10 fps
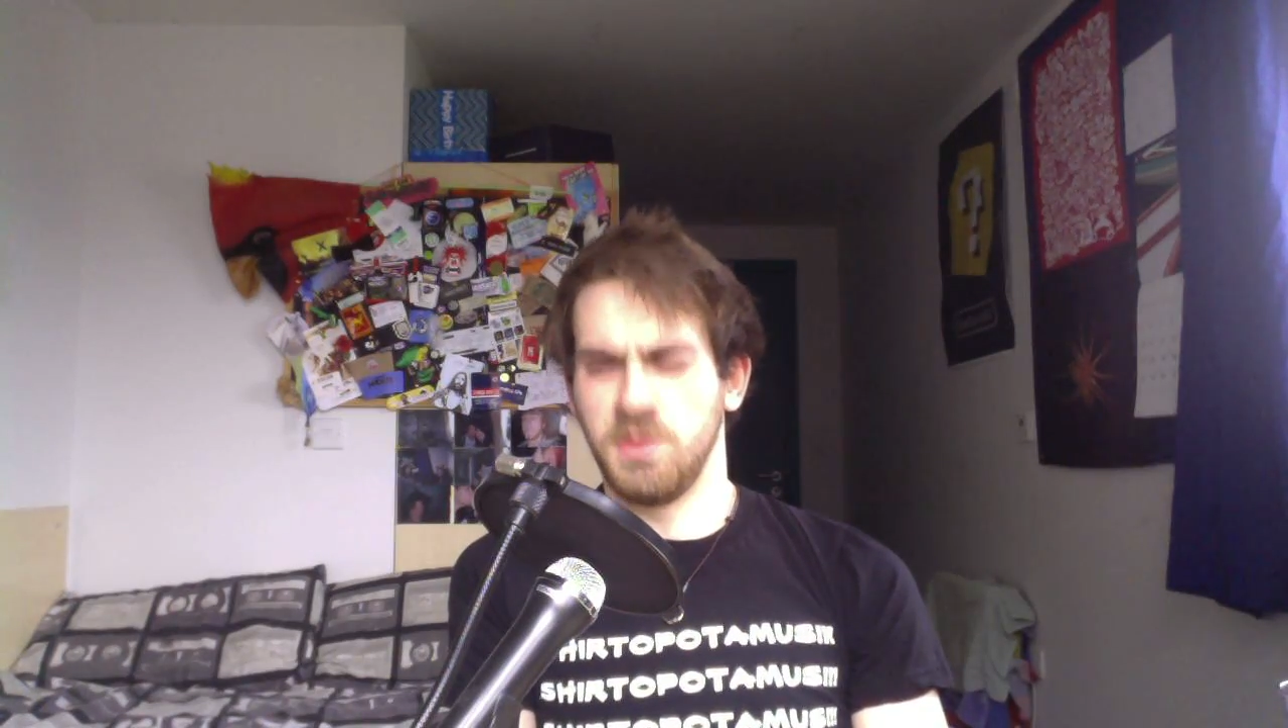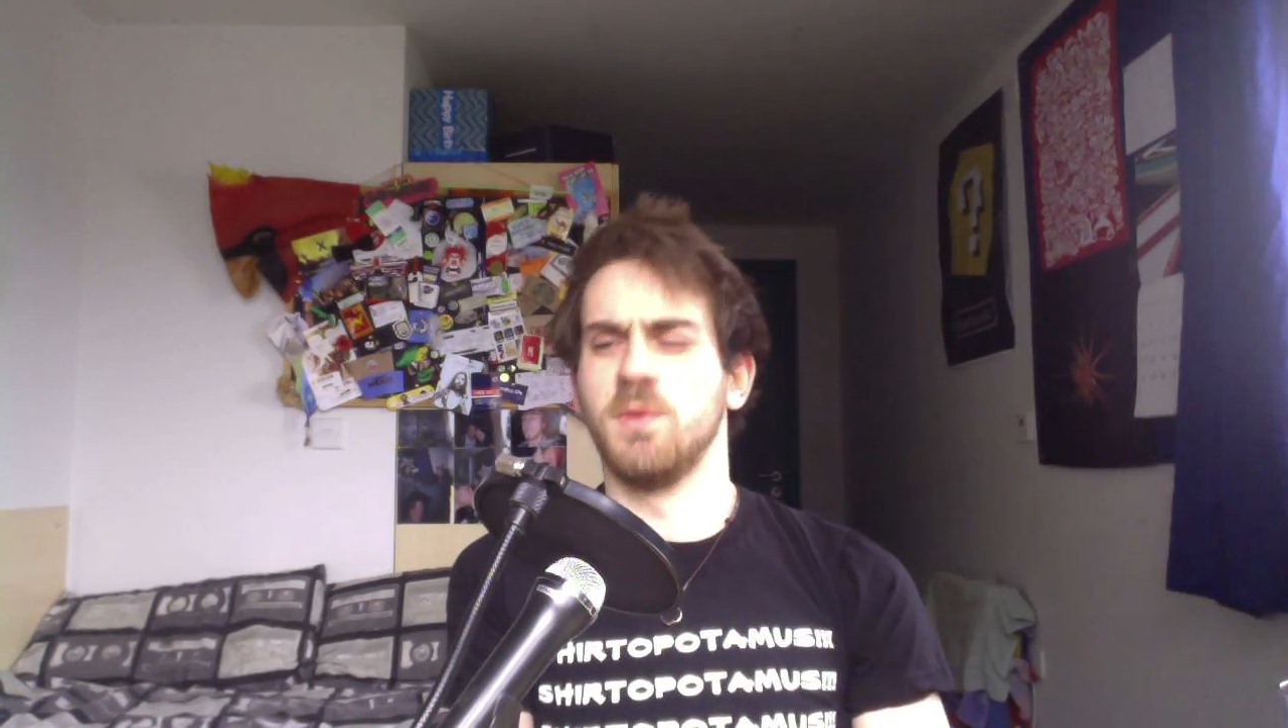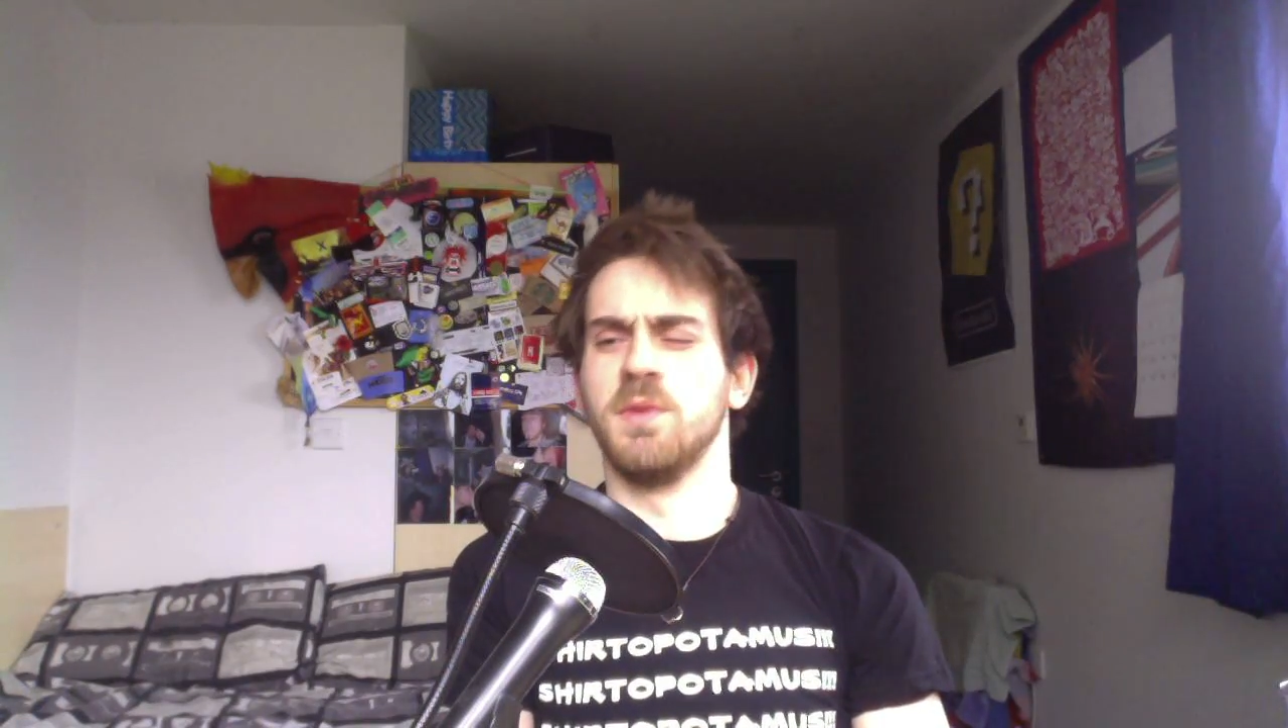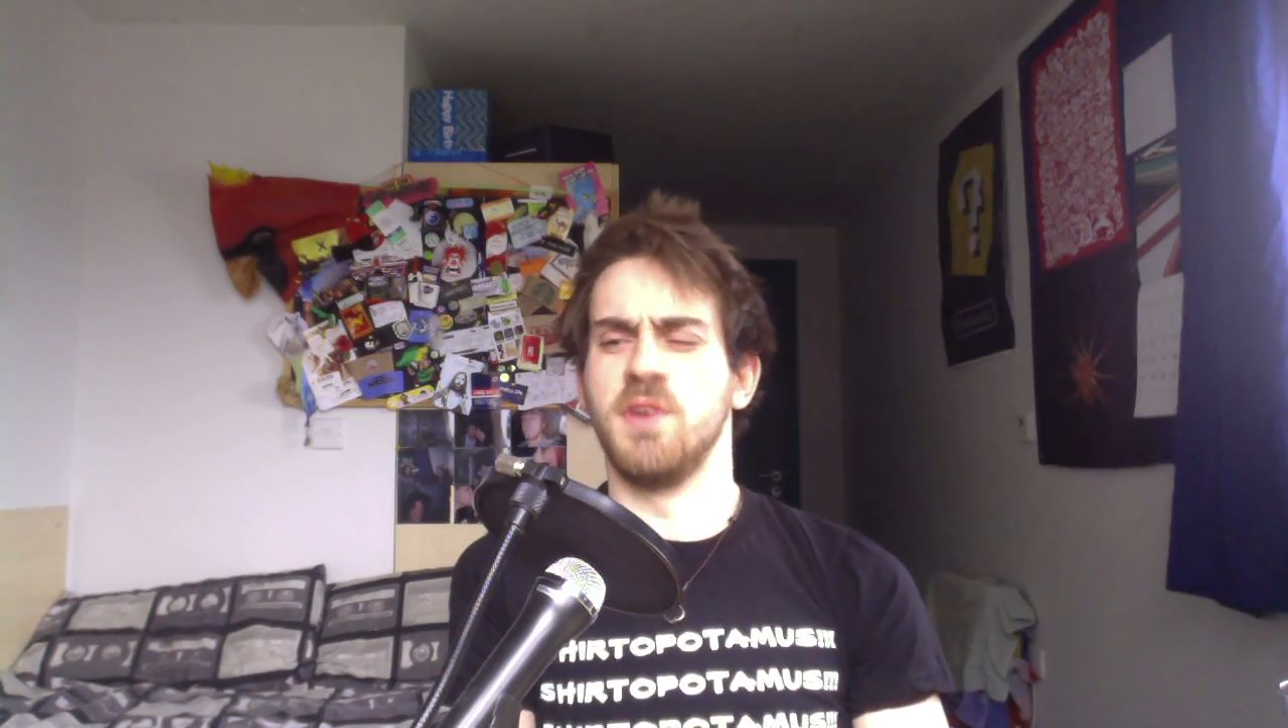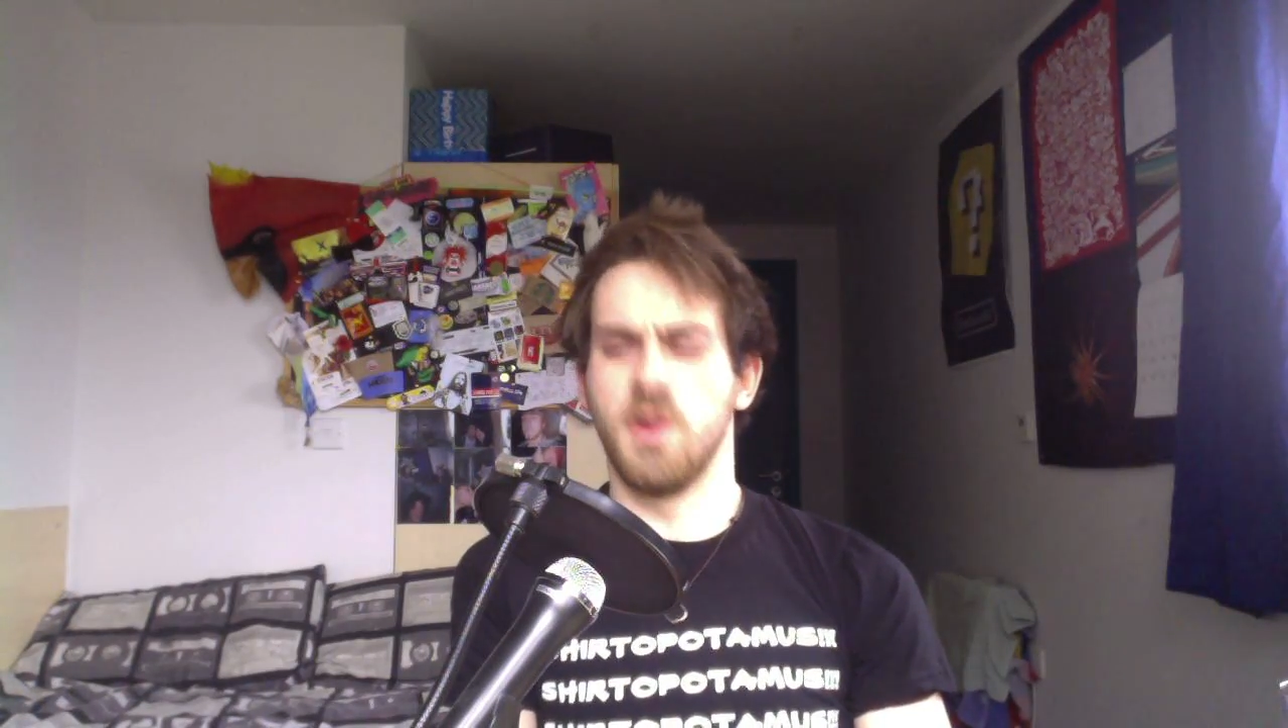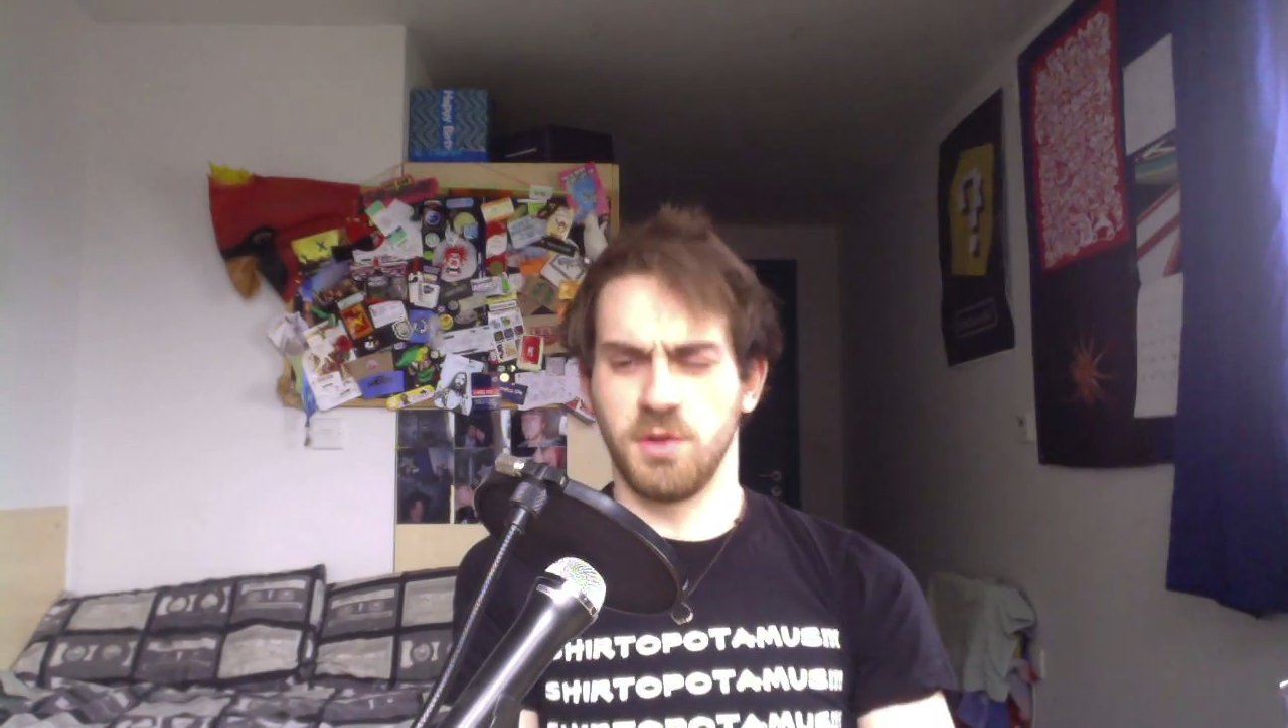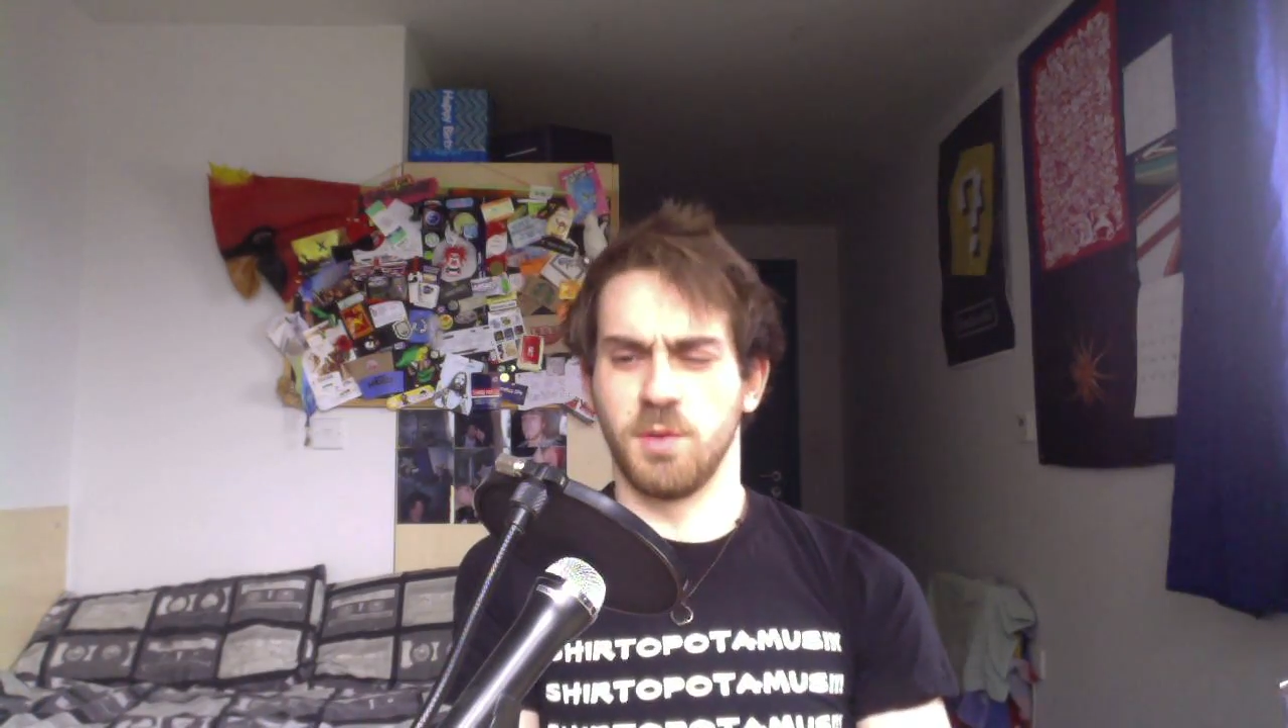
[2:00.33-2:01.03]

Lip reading: you will know